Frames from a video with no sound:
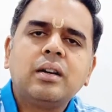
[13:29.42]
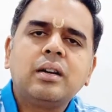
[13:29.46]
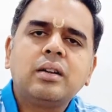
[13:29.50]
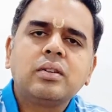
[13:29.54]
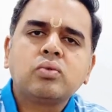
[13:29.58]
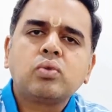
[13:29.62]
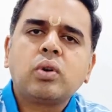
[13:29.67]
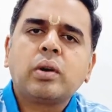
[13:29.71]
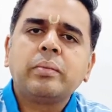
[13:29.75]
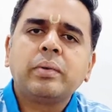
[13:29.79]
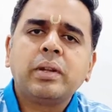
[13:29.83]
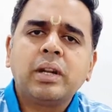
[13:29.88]

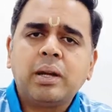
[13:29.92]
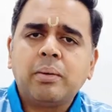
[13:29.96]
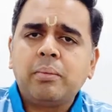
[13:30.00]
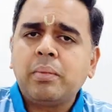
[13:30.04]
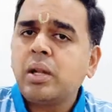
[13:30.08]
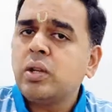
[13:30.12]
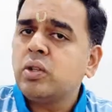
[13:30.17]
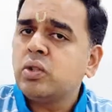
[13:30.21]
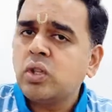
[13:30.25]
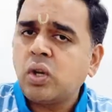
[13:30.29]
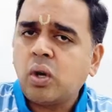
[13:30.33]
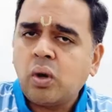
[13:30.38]
Swami
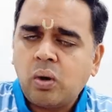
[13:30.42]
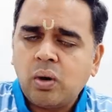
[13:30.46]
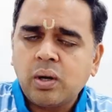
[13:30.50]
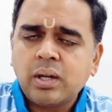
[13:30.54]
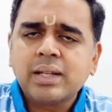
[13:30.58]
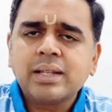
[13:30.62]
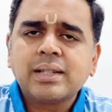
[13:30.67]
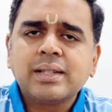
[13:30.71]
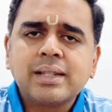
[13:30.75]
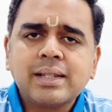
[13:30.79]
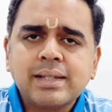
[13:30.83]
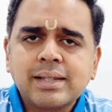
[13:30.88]
Ramanuja or
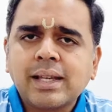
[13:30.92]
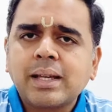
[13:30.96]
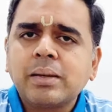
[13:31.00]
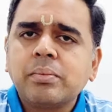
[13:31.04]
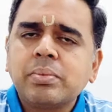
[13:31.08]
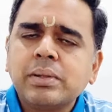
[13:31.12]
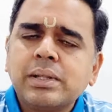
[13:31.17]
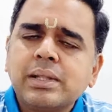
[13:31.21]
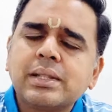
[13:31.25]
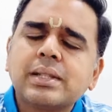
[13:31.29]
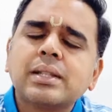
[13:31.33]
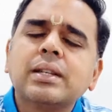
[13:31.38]
his
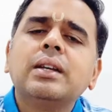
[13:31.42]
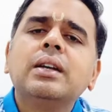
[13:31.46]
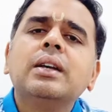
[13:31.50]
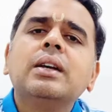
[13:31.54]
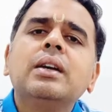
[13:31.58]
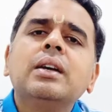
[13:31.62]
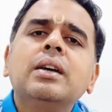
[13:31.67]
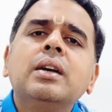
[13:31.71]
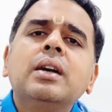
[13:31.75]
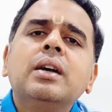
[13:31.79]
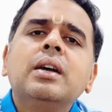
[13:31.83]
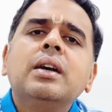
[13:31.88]
disciples.
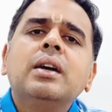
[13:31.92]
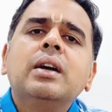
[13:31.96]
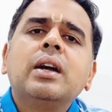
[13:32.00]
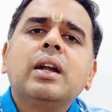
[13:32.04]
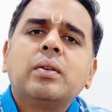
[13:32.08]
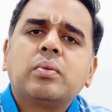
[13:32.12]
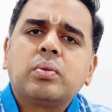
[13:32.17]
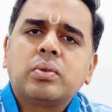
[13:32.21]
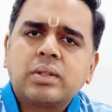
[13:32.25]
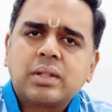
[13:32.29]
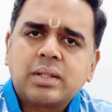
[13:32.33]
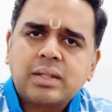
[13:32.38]

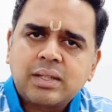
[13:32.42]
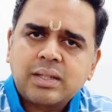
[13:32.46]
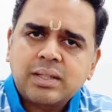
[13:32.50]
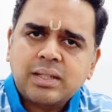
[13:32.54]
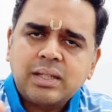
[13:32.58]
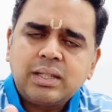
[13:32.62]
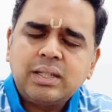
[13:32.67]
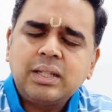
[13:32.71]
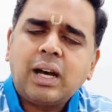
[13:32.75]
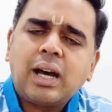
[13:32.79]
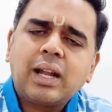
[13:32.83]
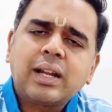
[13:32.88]
It was
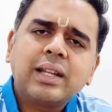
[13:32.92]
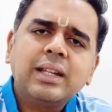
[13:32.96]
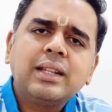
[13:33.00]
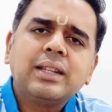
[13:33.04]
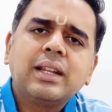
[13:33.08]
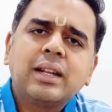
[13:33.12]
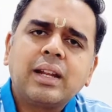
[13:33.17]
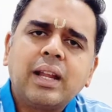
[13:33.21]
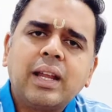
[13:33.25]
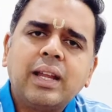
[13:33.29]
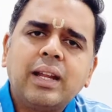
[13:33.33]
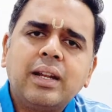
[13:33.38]
dark in
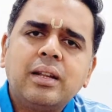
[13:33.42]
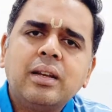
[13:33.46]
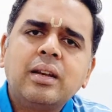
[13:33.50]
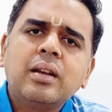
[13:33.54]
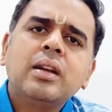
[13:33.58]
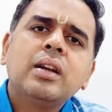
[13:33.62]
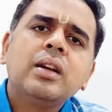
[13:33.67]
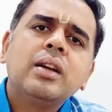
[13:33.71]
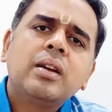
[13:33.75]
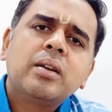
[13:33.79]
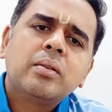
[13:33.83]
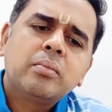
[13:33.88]
the night,
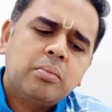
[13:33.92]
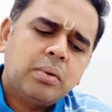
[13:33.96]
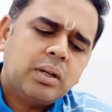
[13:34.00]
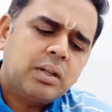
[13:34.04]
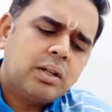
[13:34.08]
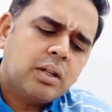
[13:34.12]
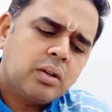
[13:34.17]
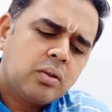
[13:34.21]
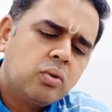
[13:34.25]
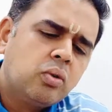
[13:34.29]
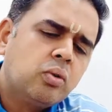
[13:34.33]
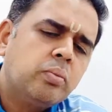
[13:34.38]
but
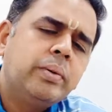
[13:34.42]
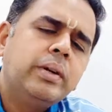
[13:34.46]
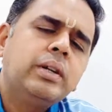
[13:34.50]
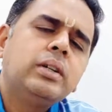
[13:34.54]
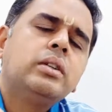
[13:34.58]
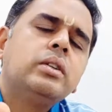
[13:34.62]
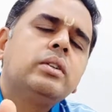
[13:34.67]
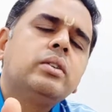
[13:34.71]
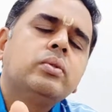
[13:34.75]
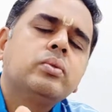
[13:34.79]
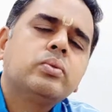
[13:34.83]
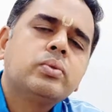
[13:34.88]
the group
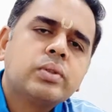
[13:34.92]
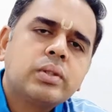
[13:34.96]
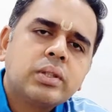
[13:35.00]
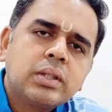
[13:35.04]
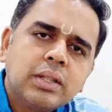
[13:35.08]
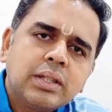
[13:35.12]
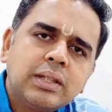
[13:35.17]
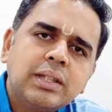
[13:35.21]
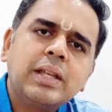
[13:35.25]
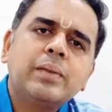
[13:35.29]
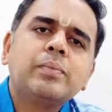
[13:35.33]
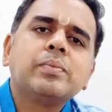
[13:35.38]
introduced
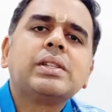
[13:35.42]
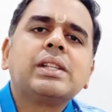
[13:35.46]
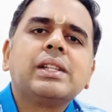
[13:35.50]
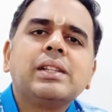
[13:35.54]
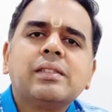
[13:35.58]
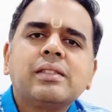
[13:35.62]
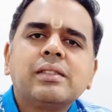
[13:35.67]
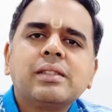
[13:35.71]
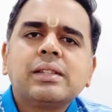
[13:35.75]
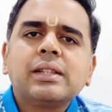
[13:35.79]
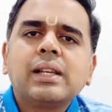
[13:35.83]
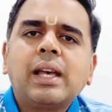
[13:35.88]

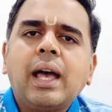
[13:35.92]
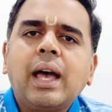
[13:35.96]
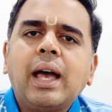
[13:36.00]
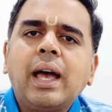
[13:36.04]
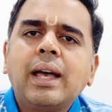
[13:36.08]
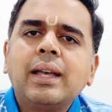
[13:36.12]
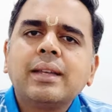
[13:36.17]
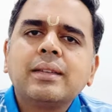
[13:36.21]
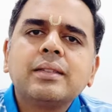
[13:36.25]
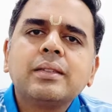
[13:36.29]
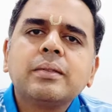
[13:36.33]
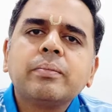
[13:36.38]
themselves
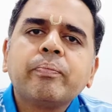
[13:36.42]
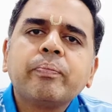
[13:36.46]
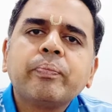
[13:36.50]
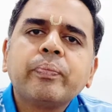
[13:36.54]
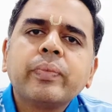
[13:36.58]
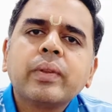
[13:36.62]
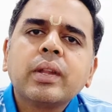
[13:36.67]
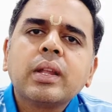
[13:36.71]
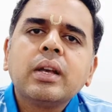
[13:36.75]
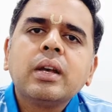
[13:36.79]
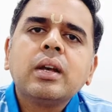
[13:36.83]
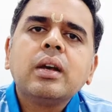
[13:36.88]
as
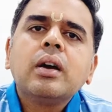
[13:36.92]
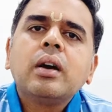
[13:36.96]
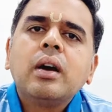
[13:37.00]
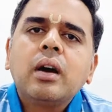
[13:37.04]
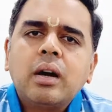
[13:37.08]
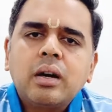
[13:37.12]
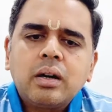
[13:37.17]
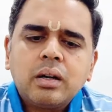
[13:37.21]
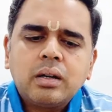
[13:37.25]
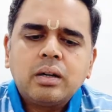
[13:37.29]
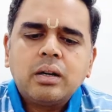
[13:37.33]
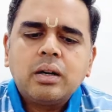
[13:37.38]

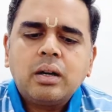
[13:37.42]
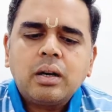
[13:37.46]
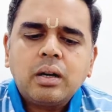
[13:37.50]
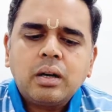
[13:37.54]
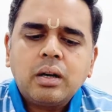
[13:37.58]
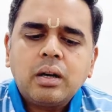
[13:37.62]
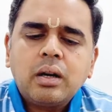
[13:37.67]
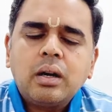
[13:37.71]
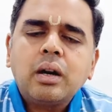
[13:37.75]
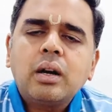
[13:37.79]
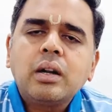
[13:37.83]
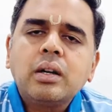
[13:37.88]

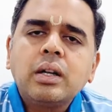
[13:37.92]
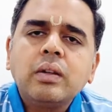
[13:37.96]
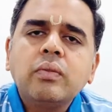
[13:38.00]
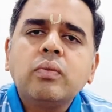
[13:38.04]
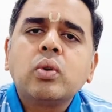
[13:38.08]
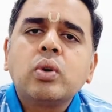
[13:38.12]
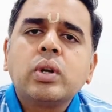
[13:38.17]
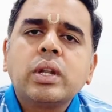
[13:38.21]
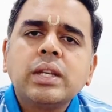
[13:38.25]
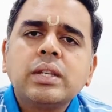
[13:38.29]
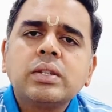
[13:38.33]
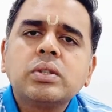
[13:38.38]
a
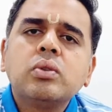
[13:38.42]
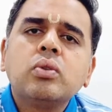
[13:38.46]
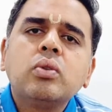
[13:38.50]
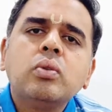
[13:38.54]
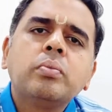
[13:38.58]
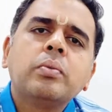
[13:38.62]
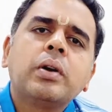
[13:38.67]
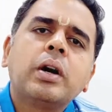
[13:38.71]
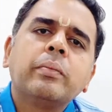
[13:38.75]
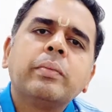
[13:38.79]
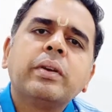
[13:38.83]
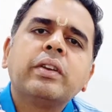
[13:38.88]
devotees
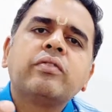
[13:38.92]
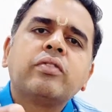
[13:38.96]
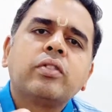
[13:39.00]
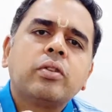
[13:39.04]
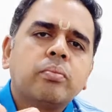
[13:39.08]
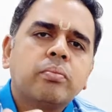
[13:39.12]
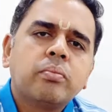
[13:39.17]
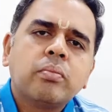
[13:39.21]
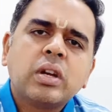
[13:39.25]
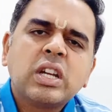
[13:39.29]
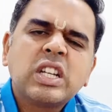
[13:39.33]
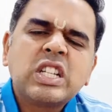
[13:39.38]
group coming
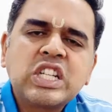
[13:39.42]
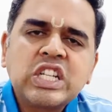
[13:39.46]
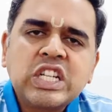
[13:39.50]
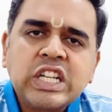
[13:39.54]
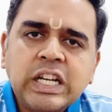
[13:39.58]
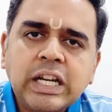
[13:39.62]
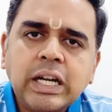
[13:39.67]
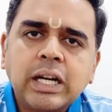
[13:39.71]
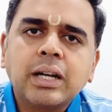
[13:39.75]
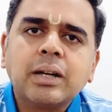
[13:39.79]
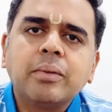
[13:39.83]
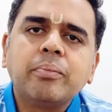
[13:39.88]
from
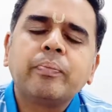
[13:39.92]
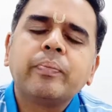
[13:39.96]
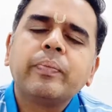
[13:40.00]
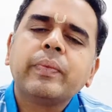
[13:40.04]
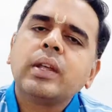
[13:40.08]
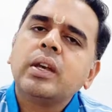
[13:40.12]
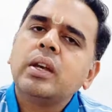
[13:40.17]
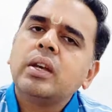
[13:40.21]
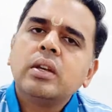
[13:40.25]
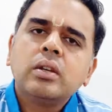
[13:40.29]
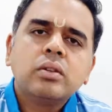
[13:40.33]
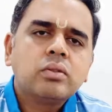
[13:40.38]
Srirangam.
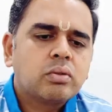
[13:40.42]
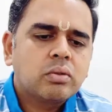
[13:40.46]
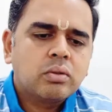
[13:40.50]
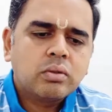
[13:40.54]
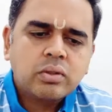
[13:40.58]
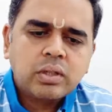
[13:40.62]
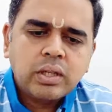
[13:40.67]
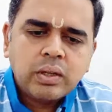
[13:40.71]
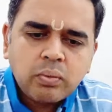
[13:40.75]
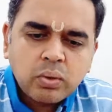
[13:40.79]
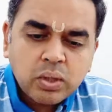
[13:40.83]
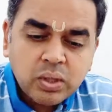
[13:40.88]
So
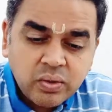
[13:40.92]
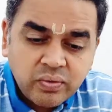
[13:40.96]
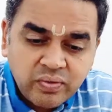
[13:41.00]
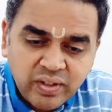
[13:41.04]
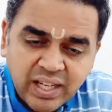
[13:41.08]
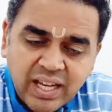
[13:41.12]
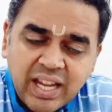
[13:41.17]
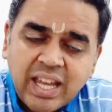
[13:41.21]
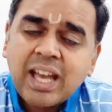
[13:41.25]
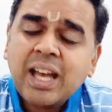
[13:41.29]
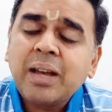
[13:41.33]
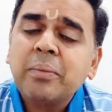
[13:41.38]
she was
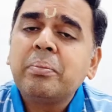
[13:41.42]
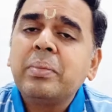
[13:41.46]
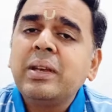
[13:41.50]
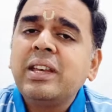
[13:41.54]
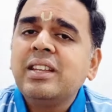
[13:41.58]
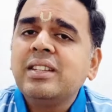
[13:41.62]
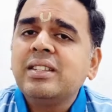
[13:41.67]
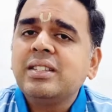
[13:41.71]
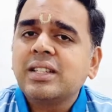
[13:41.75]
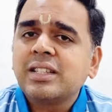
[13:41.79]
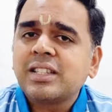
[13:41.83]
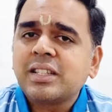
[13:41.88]
very
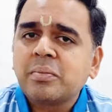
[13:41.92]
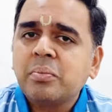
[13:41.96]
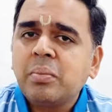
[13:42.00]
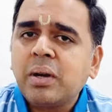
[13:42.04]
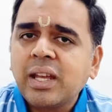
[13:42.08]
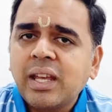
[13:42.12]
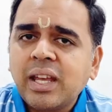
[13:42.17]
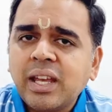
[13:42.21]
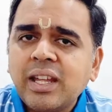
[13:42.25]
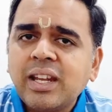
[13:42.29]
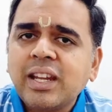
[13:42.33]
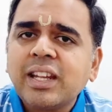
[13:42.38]
happy just
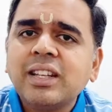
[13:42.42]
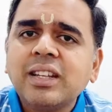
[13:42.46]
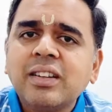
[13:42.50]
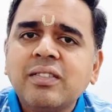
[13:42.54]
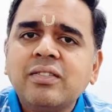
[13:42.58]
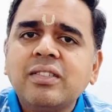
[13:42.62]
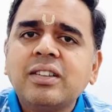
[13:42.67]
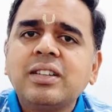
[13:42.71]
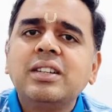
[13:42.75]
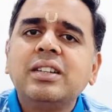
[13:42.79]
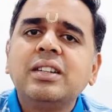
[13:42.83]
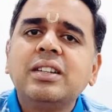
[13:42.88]
by hearing the
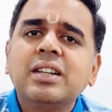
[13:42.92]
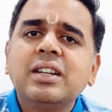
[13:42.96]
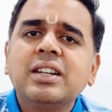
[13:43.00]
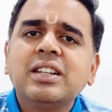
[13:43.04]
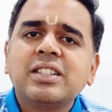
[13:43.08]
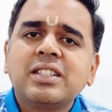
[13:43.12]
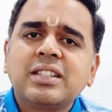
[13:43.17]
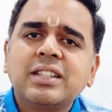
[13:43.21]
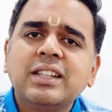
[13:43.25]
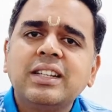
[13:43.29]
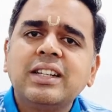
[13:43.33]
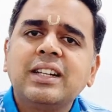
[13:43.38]
word
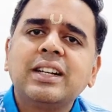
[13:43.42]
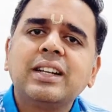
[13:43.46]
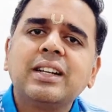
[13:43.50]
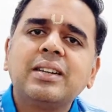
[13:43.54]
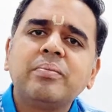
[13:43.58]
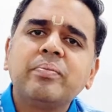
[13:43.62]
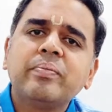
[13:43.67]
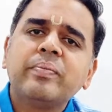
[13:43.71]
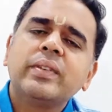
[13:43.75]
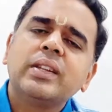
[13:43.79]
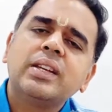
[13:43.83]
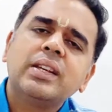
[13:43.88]

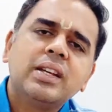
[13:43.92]
Srirangam.